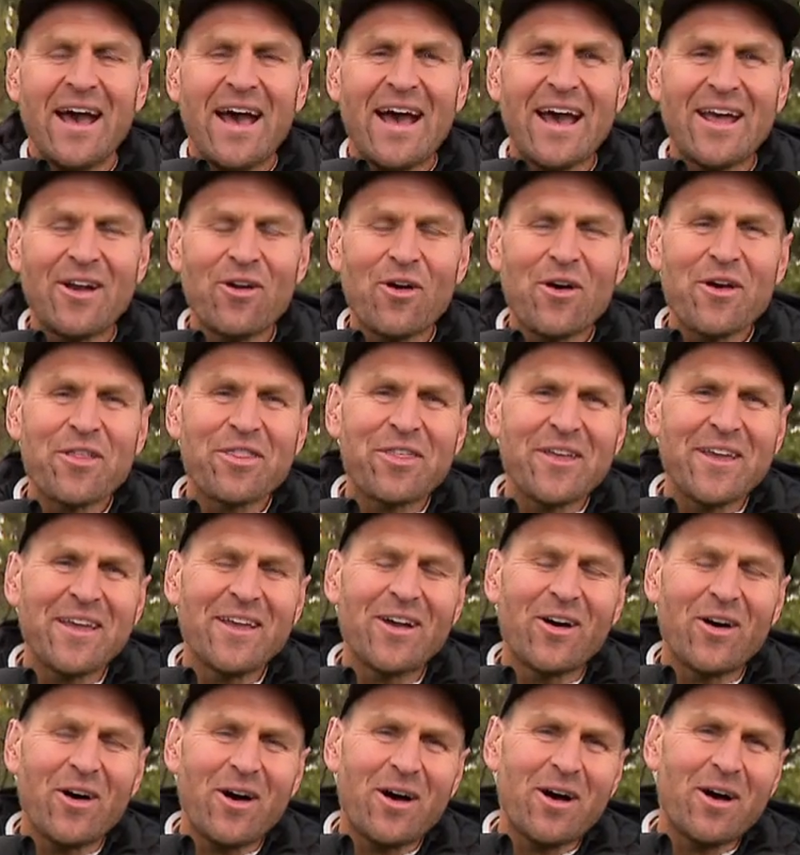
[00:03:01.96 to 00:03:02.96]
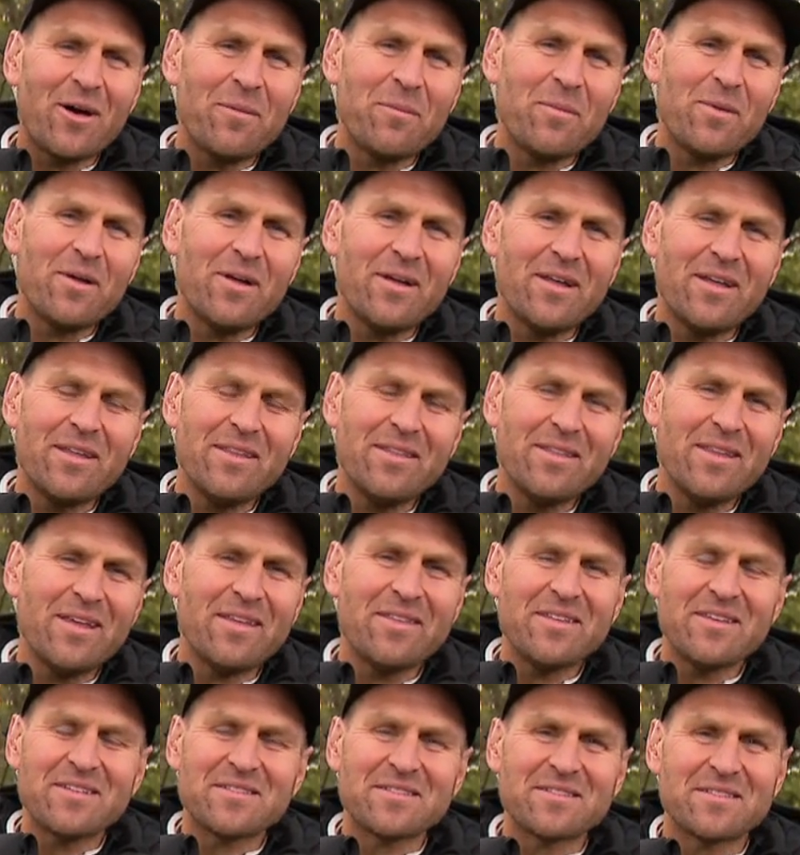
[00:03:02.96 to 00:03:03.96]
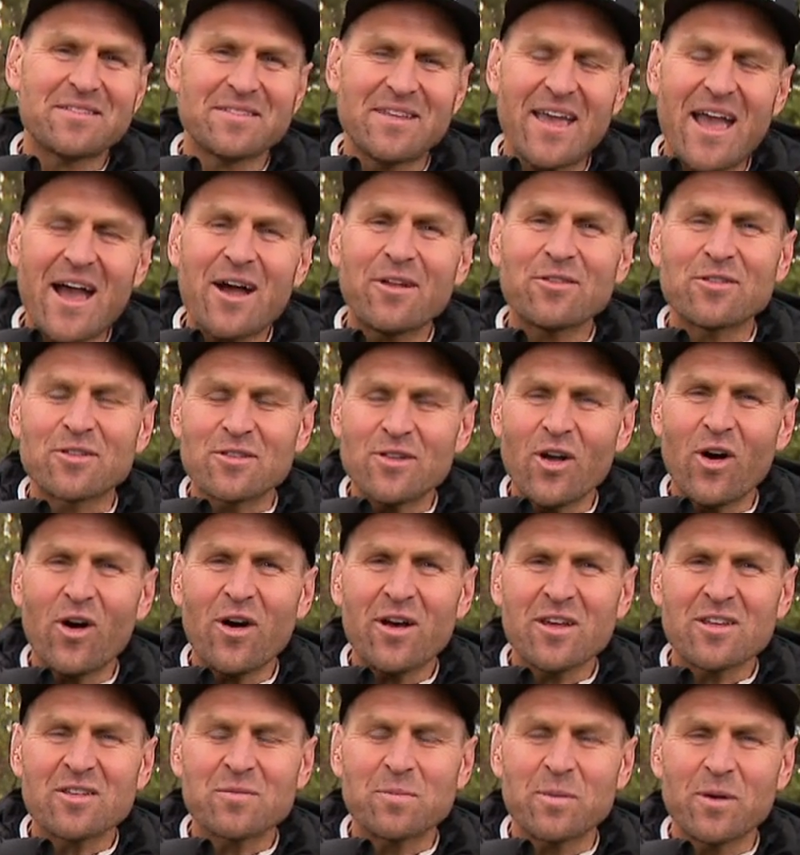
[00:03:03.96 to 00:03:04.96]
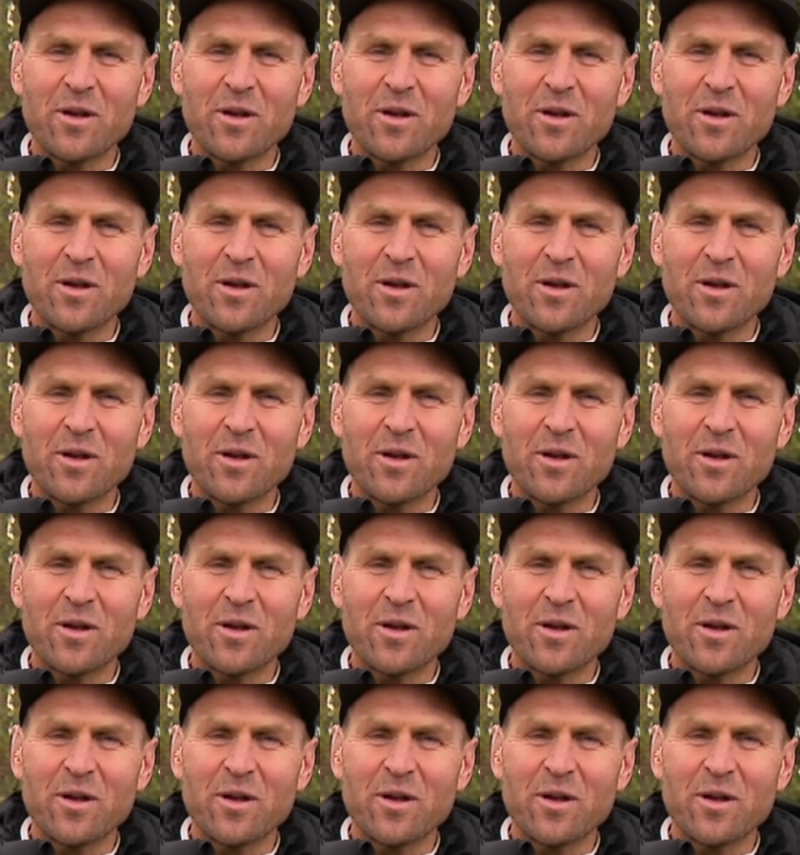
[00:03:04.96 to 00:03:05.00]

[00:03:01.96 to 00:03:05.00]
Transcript: And I think, I, now this sounds nice,